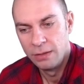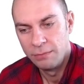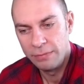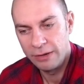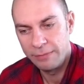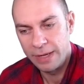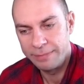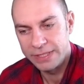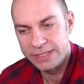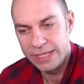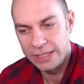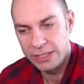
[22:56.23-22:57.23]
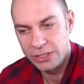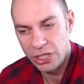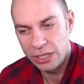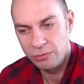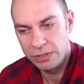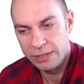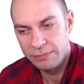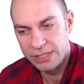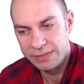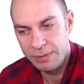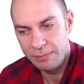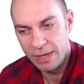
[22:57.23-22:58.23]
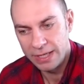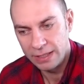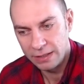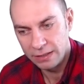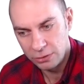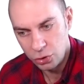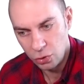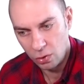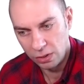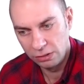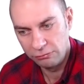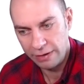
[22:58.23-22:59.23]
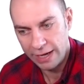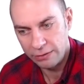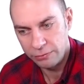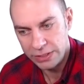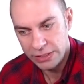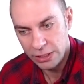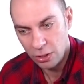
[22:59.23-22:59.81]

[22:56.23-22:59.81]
Well, my percentage equity must be my dollar equity